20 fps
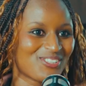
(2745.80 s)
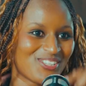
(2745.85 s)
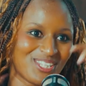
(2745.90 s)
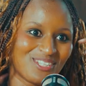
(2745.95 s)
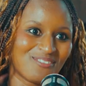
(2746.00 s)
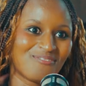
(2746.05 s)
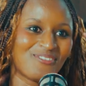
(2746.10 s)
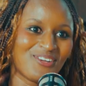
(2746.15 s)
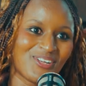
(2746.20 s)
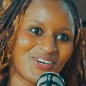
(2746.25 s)
on
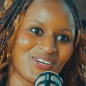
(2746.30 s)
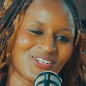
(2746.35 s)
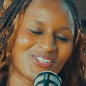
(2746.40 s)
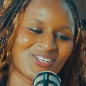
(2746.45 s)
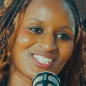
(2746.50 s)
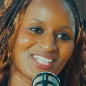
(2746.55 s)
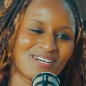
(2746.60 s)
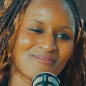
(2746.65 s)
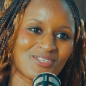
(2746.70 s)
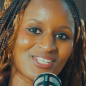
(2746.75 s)
the floor
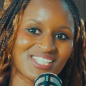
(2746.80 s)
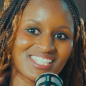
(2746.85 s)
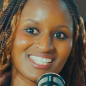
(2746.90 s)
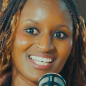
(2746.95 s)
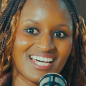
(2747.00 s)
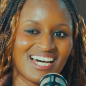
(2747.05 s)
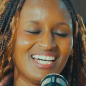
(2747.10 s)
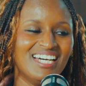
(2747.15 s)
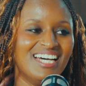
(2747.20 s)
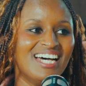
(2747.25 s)
because I'm just
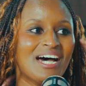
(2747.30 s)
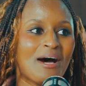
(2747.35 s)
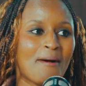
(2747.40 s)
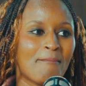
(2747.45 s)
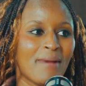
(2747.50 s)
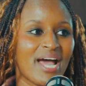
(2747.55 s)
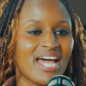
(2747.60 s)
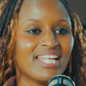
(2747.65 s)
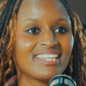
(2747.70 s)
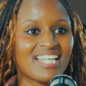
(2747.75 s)
there.
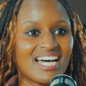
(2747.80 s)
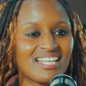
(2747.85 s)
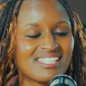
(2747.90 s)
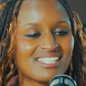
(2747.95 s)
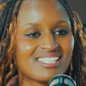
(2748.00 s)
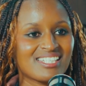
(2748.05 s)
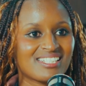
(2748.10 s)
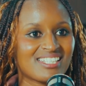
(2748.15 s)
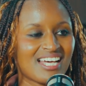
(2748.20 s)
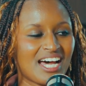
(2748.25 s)
And that's
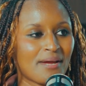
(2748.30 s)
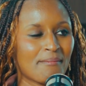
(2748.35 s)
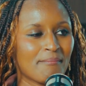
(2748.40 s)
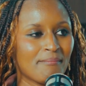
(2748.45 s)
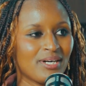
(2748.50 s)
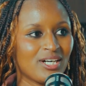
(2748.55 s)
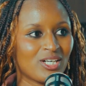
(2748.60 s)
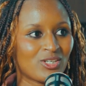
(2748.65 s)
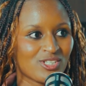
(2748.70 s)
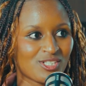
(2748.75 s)
the time,
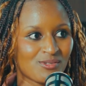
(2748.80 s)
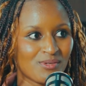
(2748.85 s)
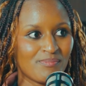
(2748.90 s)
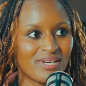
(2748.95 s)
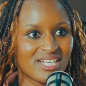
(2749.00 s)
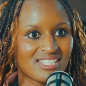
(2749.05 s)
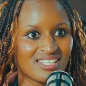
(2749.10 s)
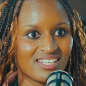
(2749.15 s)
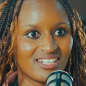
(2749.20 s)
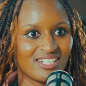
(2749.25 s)
because remember
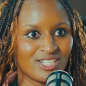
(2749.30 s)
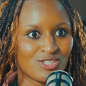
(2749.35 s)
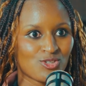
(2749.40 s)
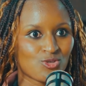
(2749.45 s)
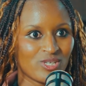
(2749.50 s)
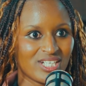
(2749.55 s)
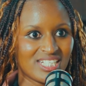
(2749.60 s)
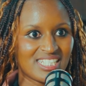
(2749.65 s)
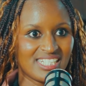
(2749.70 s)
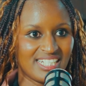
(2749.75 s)
I started in
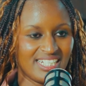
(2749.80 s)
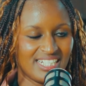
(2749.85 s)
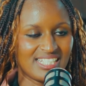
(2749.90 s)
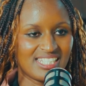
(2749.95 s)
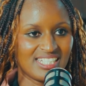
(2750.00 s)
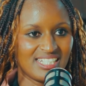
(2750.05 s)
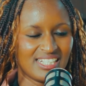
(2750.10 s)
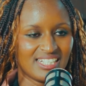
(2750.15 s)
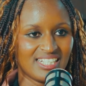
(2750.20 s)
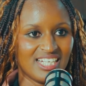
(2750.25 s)

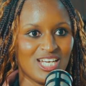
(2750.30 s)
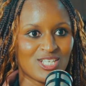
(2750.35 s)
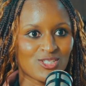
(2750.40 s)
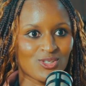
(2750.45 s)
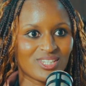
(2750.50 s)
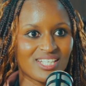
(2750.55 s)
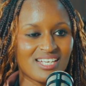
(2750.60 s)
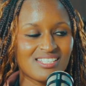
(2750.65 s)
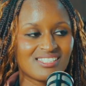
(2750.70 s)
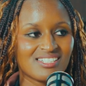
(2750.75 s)
2018.
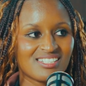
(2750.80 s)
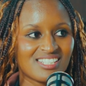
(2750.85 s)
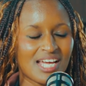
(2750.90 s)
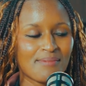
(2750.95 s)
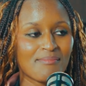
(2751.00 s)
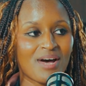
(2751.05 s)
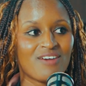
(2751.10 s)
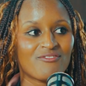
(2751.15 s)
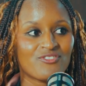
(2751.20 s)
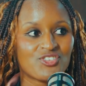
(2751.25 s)
So that's the
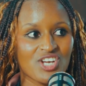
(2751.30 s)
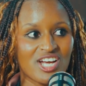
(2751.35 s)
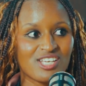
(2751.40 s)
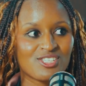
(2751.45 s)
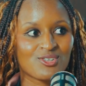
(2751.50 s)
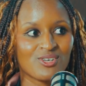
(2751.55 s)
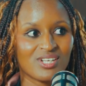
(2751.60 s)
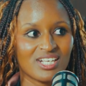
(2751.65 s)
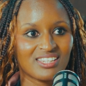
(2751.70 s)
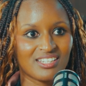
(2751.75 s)
time I've
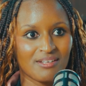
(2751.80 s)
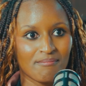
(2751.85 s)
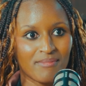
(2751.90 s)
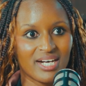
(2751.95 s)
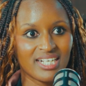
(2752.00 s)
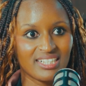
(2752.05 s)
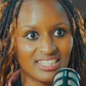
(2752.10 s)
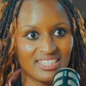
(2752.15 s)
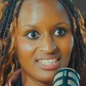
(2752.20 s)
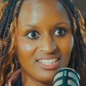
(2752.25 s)
just gotten the
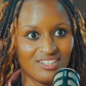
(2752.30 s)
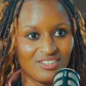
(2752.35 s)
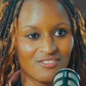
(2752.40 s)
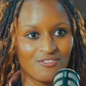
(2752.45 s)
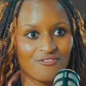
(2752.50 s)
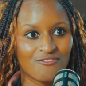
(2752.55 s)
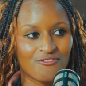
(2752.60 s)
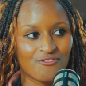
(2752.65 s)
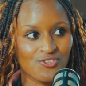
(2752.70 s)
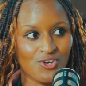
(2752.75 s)
money
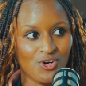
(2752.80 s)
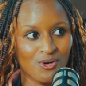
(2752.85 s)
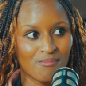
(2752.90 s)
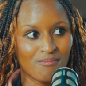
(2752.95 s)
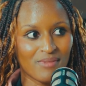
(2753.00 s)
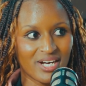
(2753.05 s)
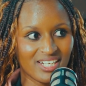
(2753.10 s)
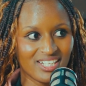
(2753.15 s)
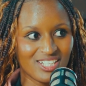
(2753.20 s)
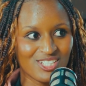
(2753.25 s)
from
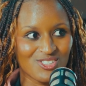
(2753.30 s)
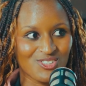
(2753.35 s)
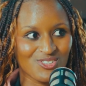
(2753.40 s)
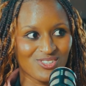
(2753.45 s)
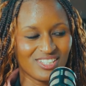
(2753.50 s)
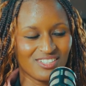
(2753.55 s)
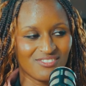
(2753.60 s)
my angel